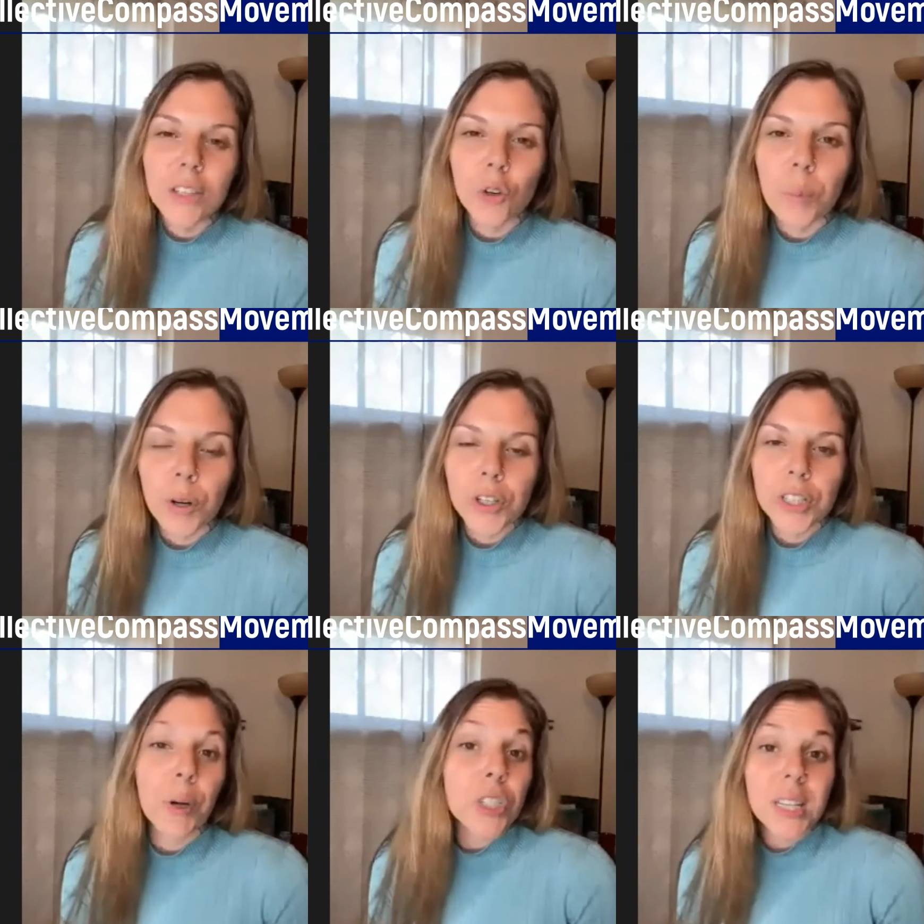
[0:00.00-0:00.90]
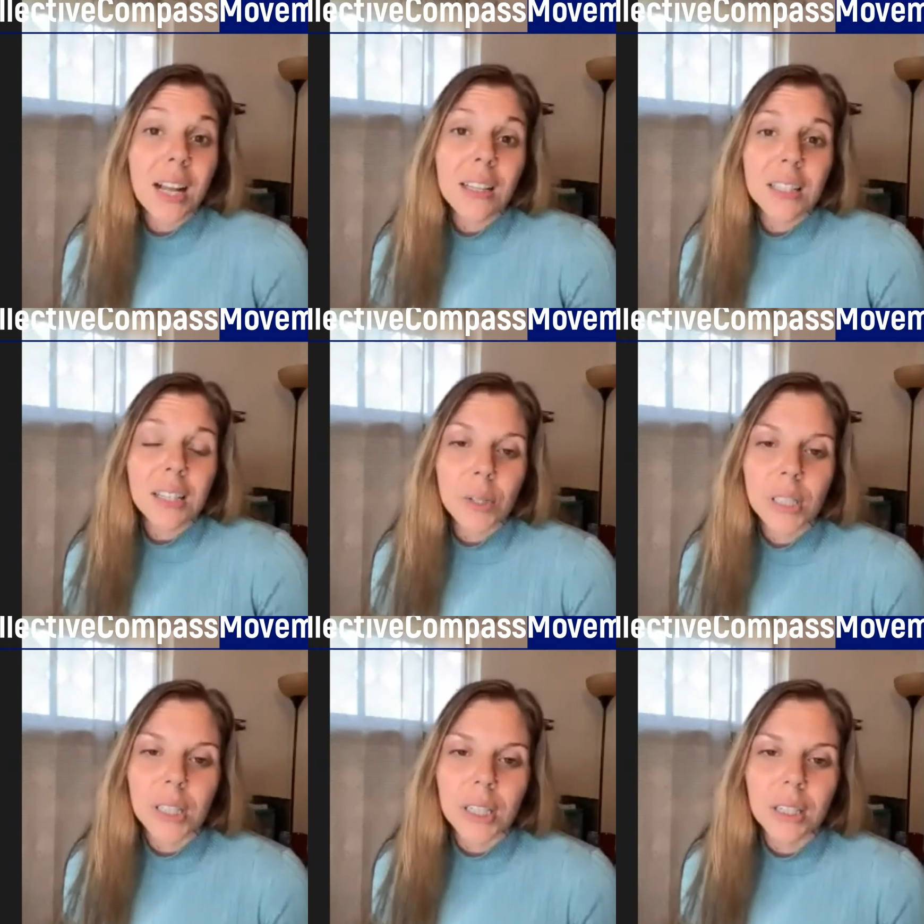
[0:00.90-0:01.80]
their own personality,
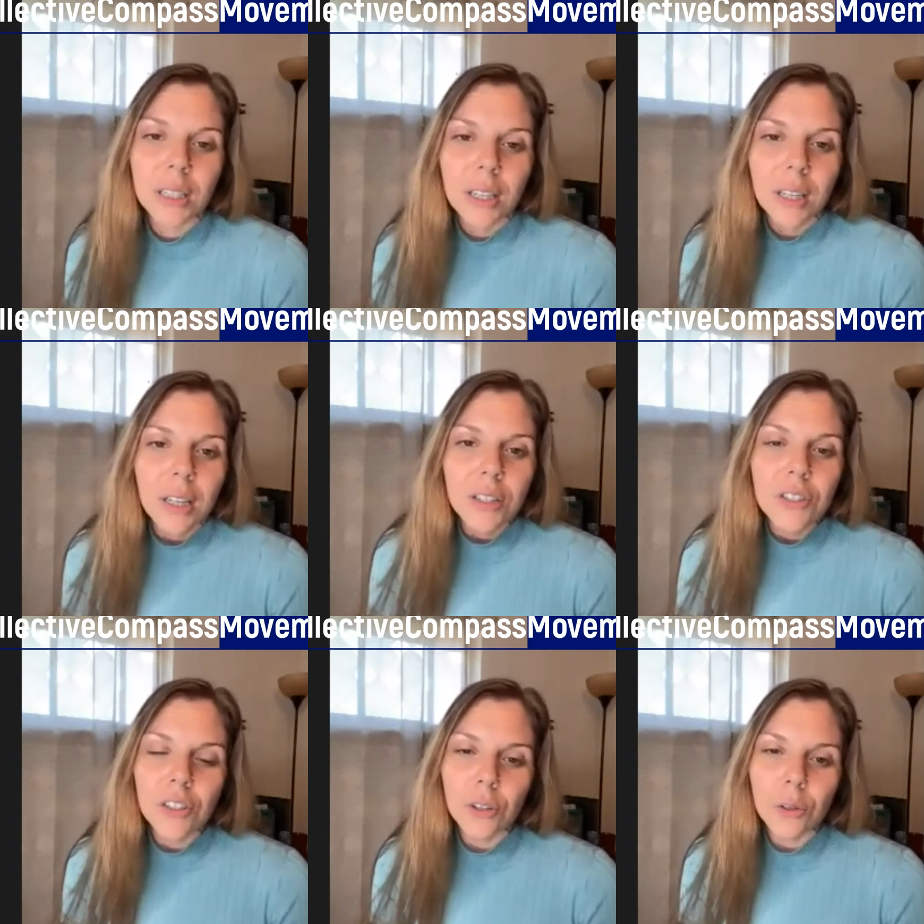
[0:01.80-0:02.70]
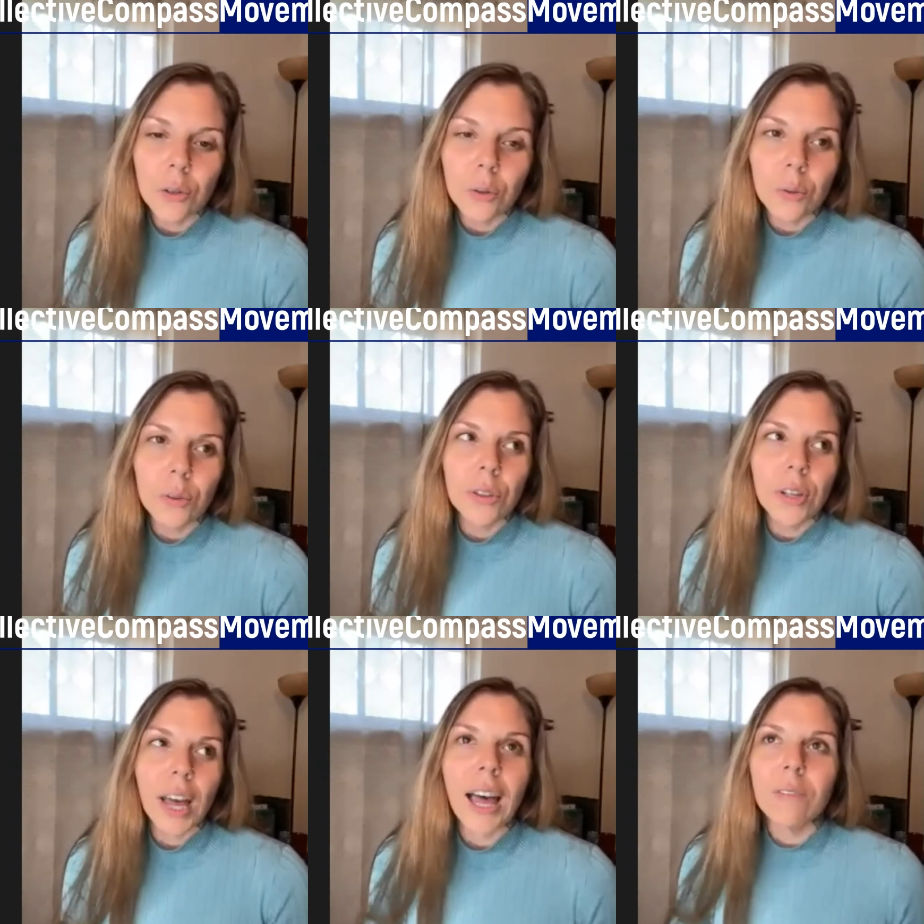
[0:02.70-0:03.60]
really, to
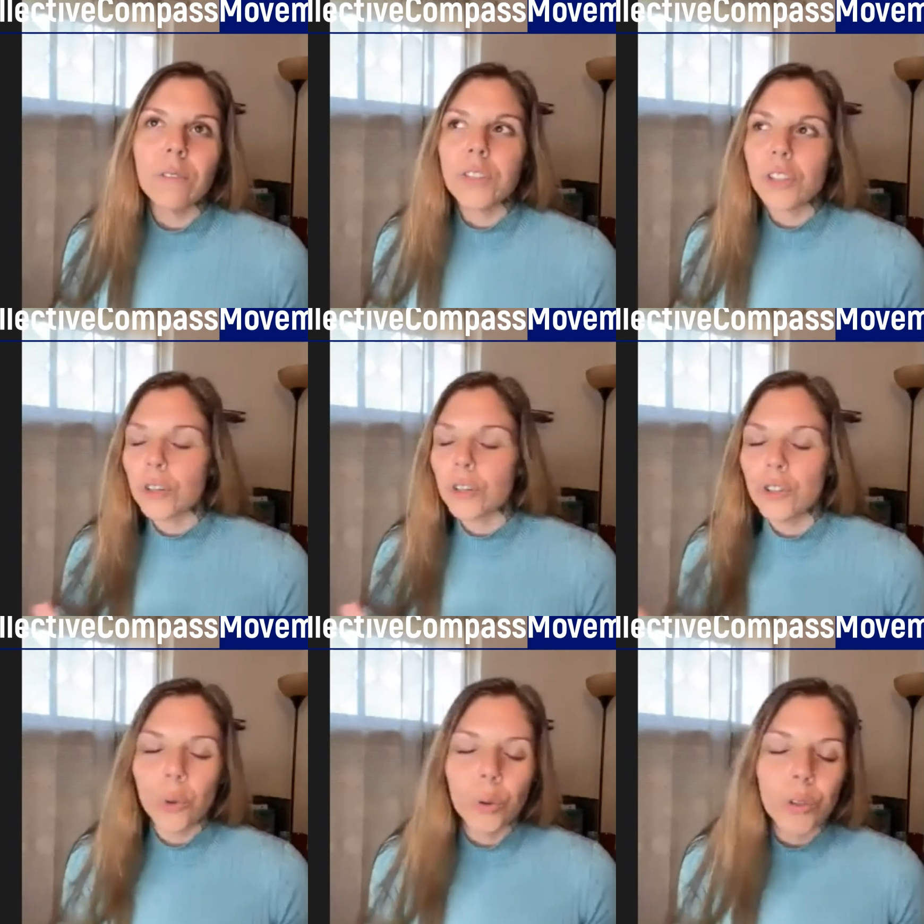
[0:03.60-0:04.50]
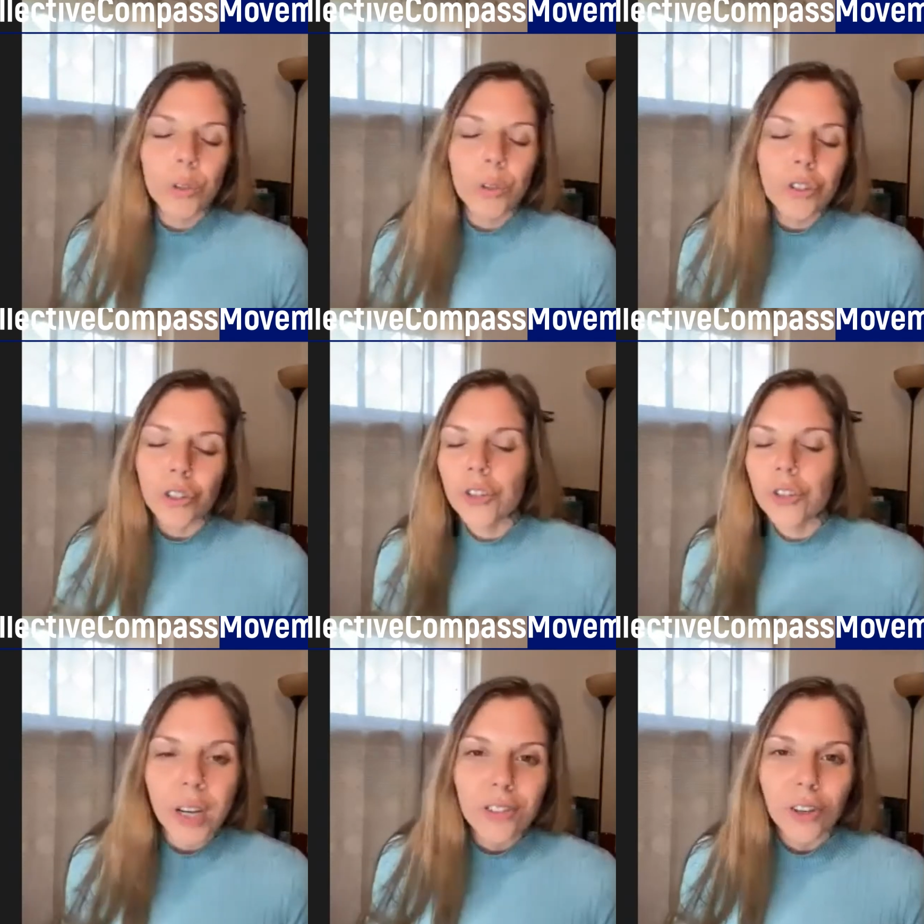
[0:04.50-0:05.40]
have certain tools, certain
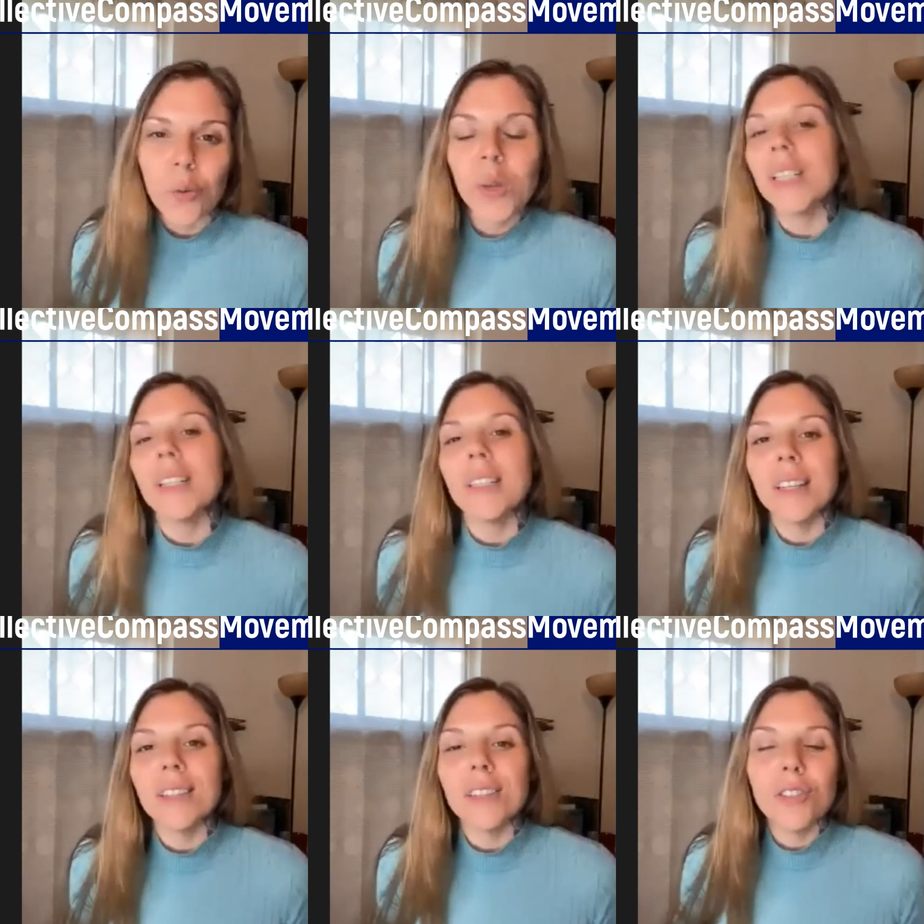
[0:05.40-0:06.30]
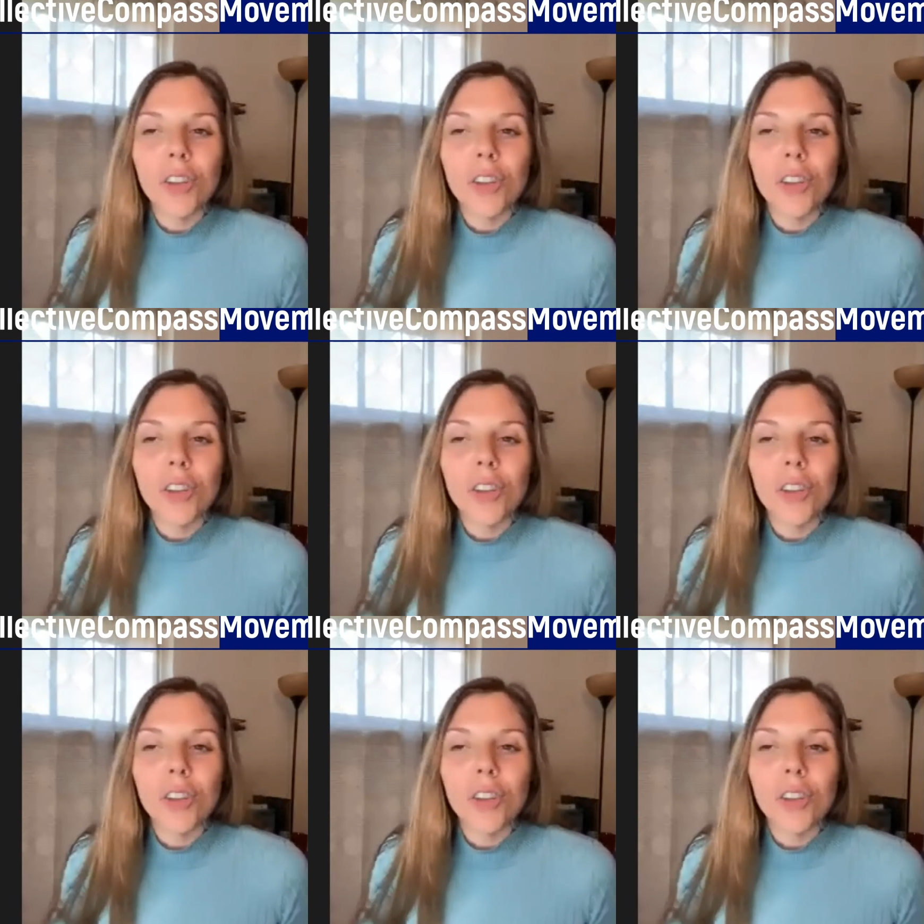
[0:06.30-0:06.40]
strengths, certain weaknesses.